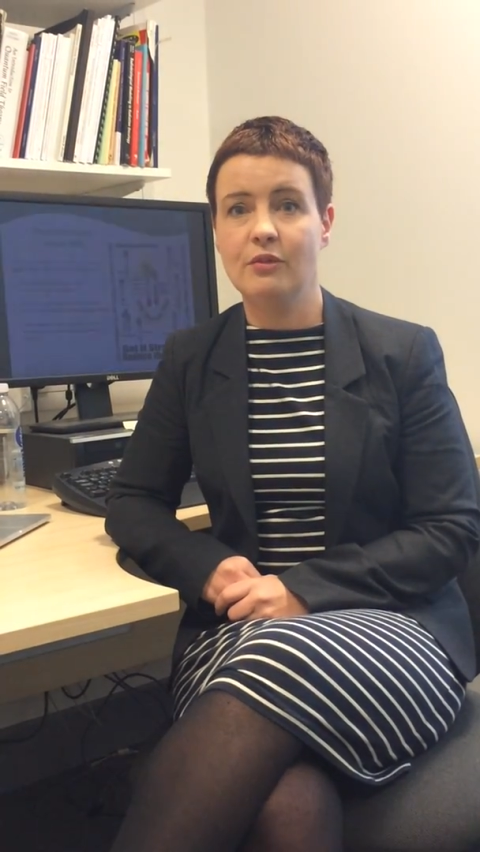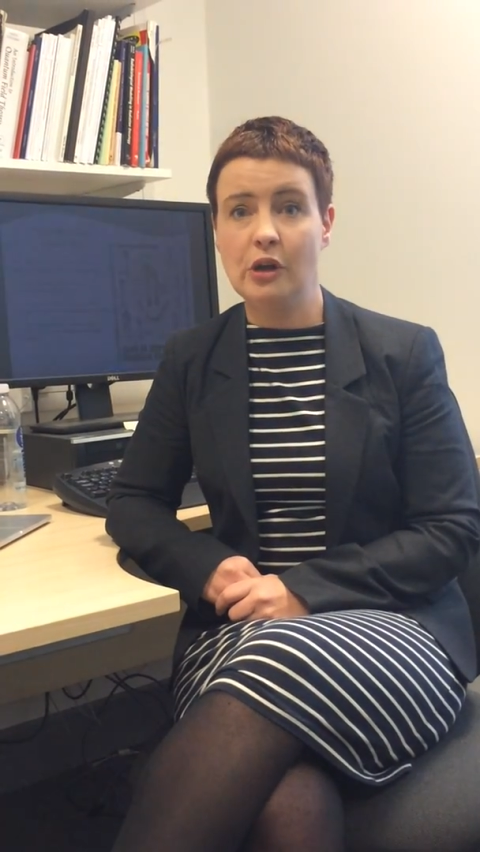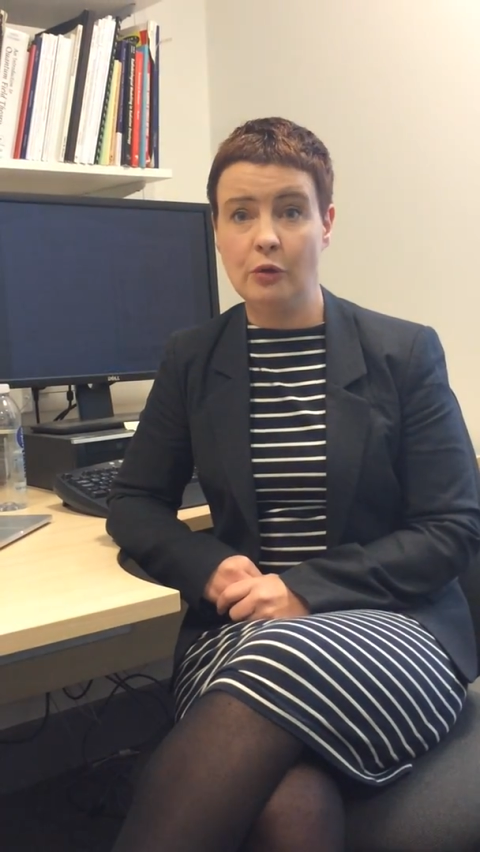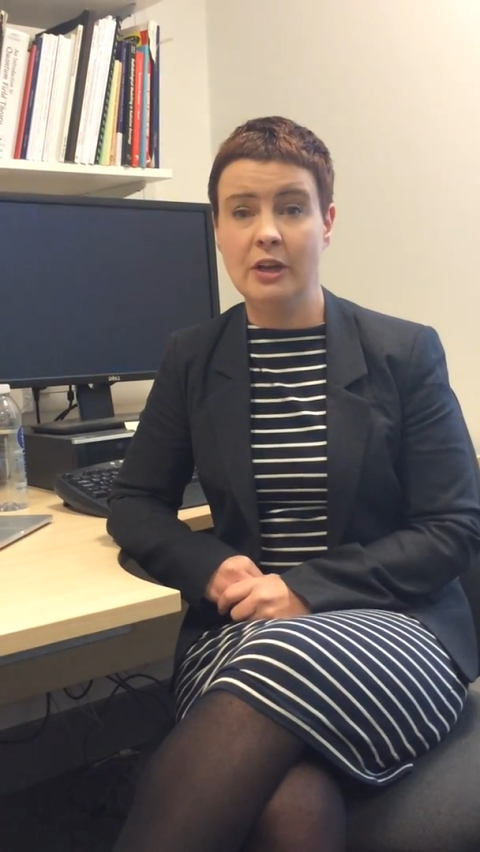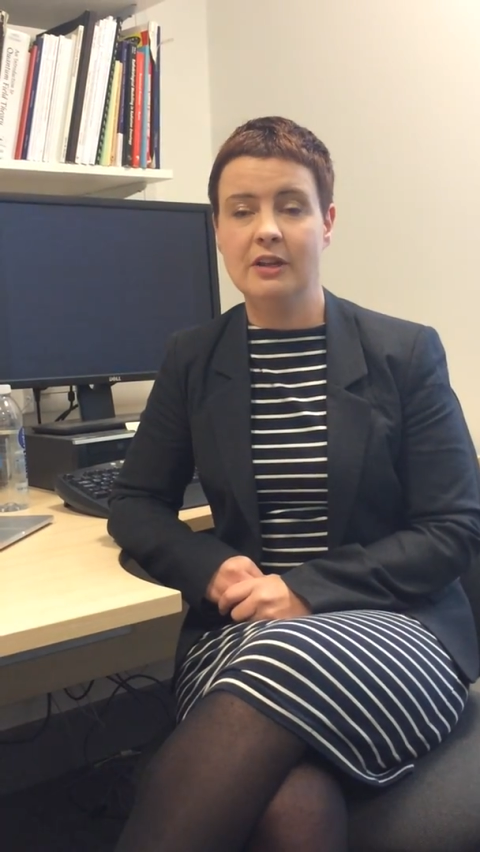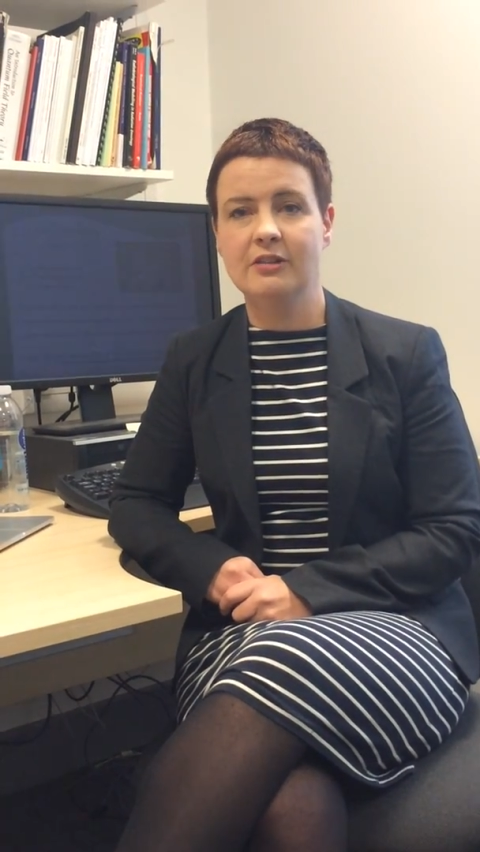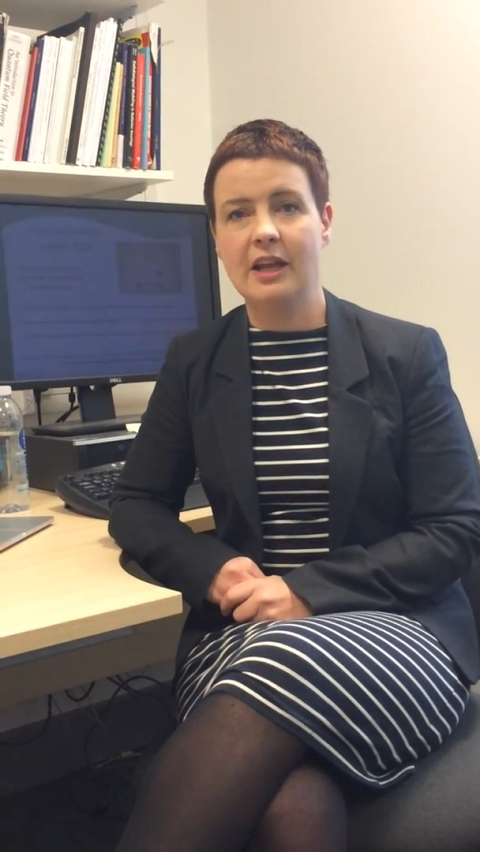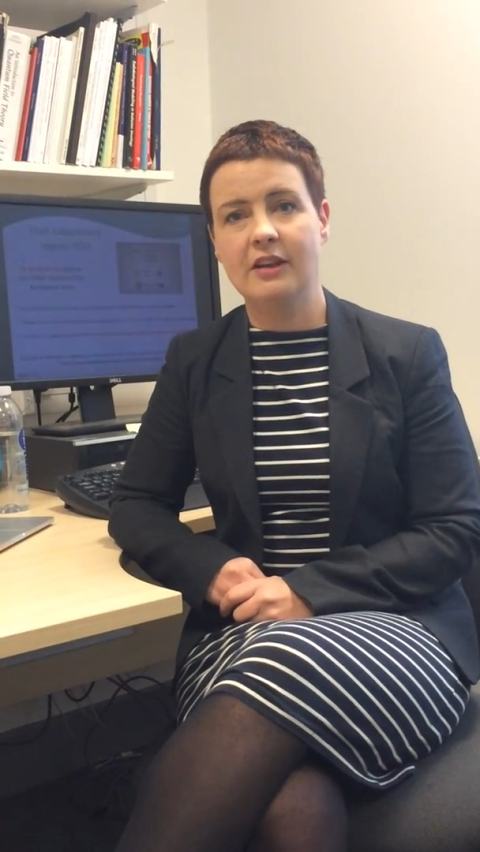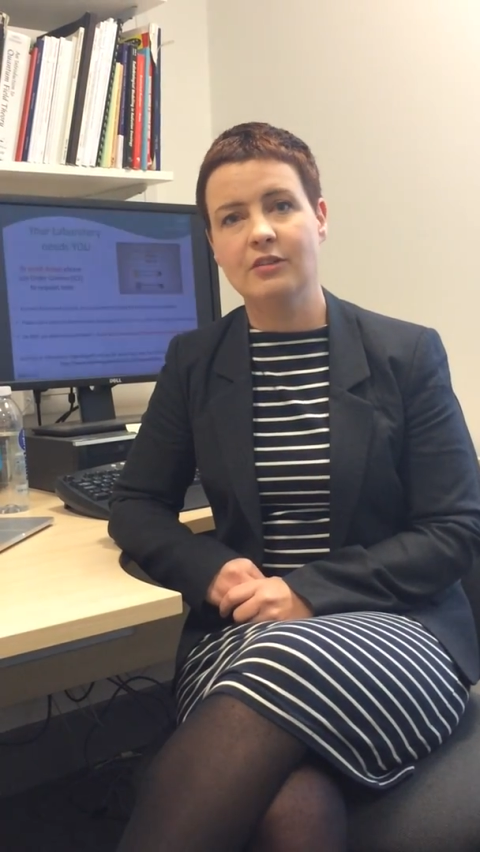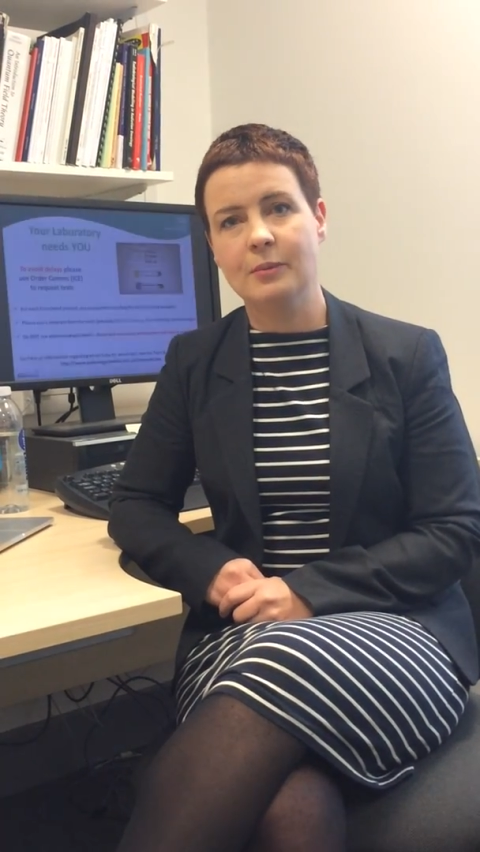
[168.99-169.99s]
for our anal
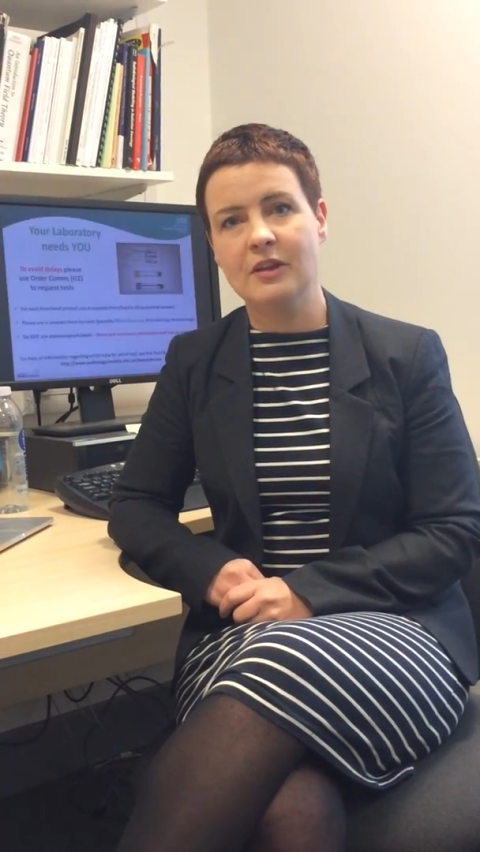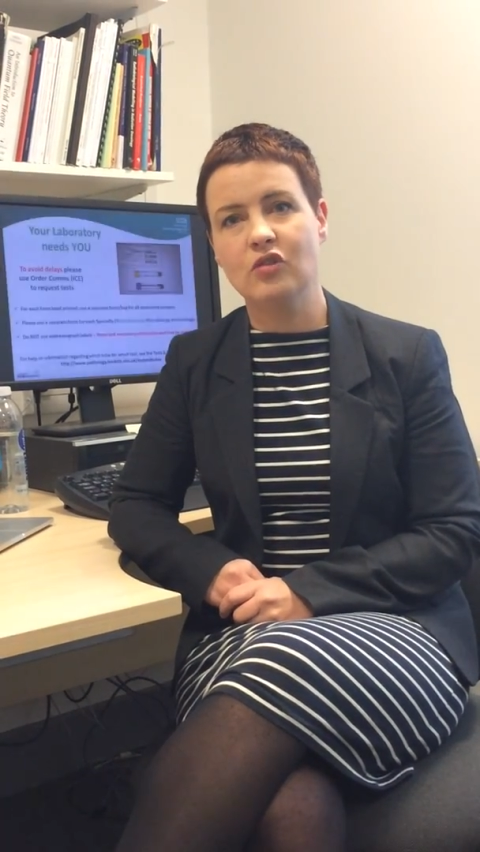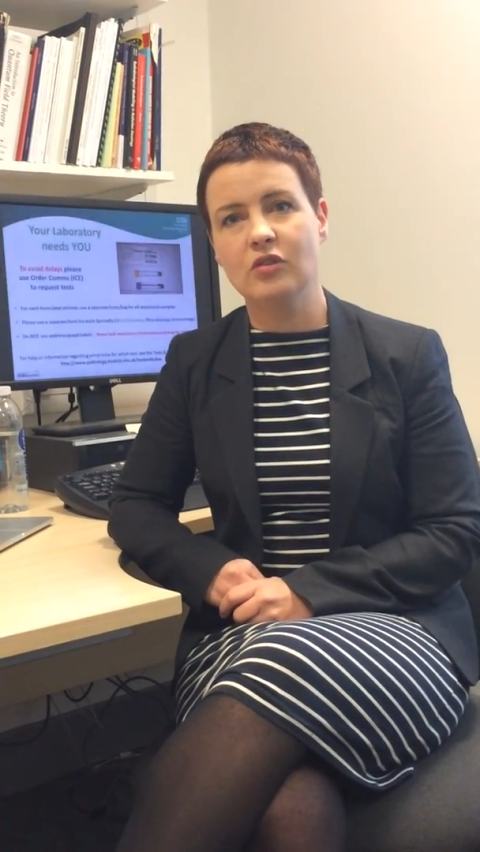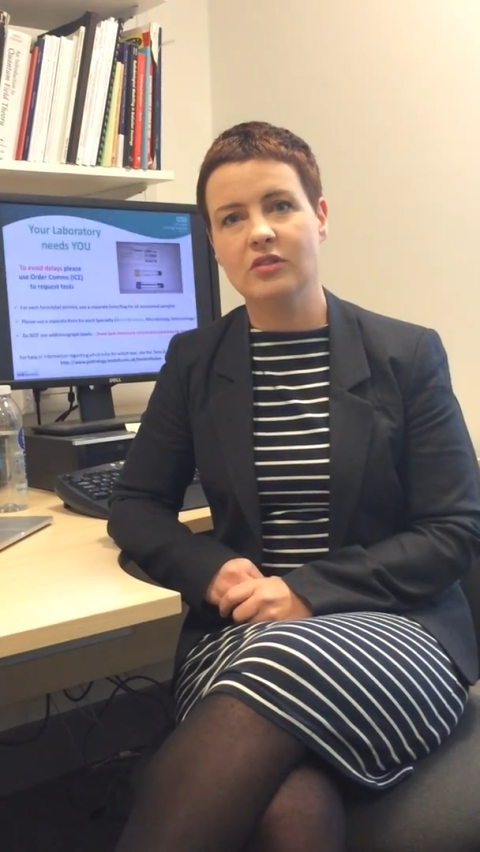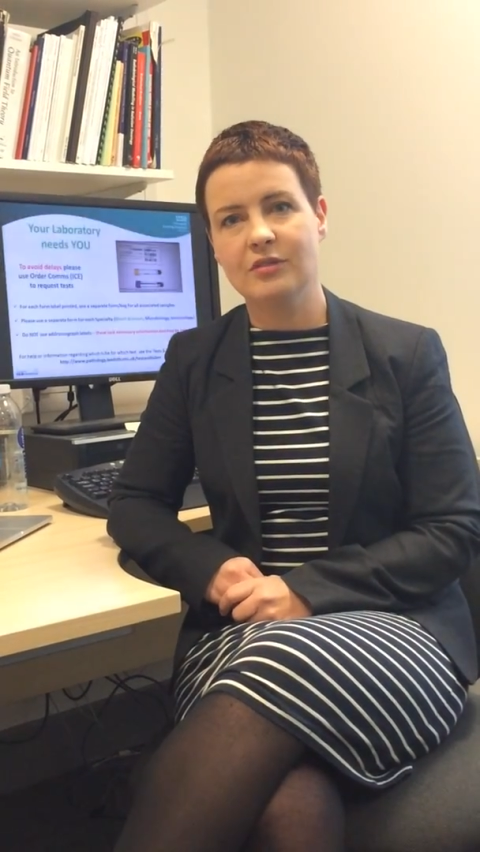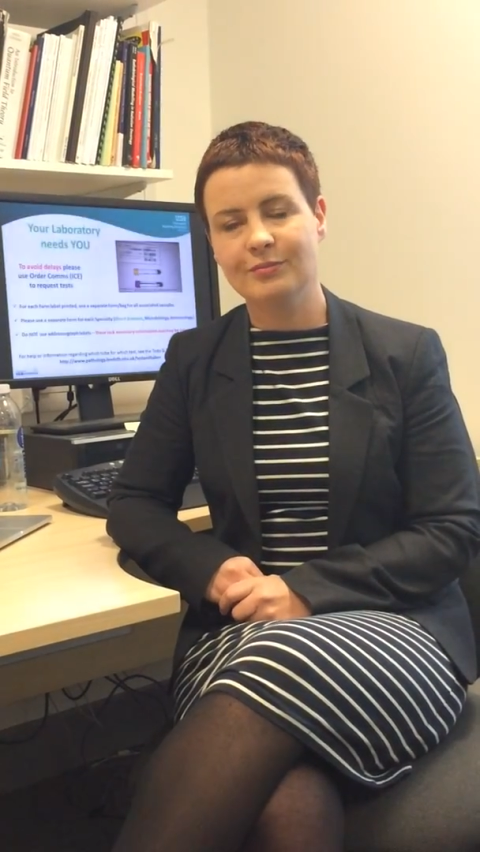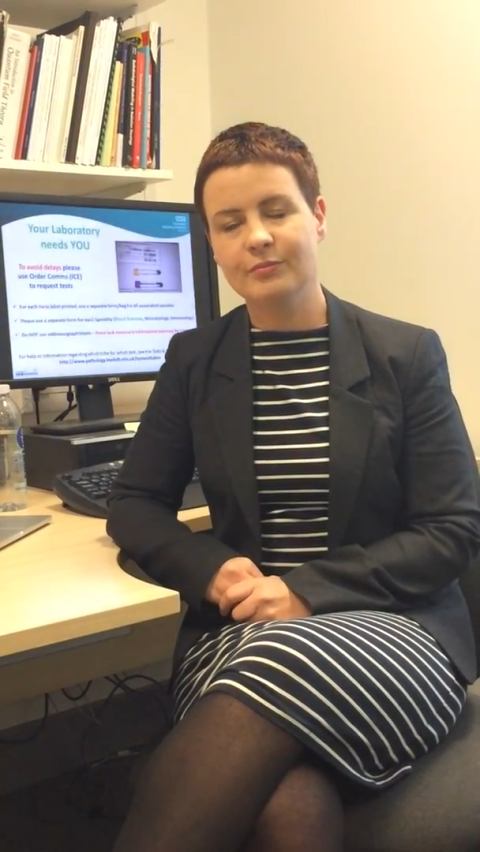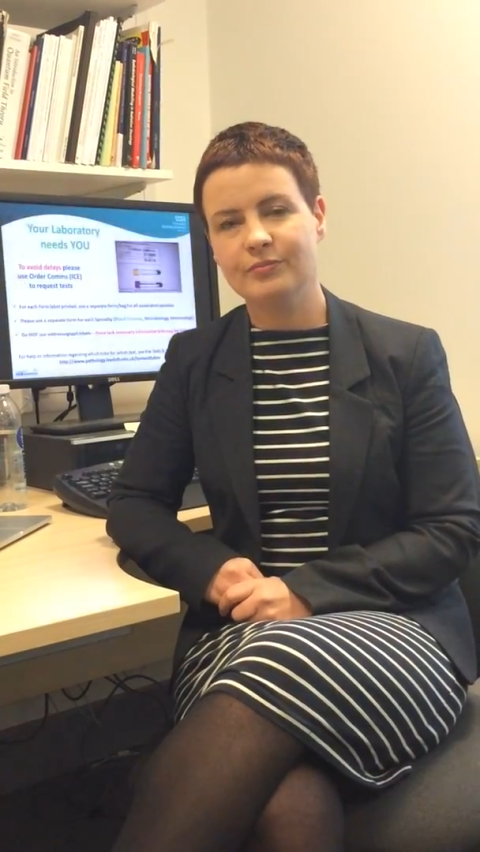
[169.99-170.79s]
cancer patients.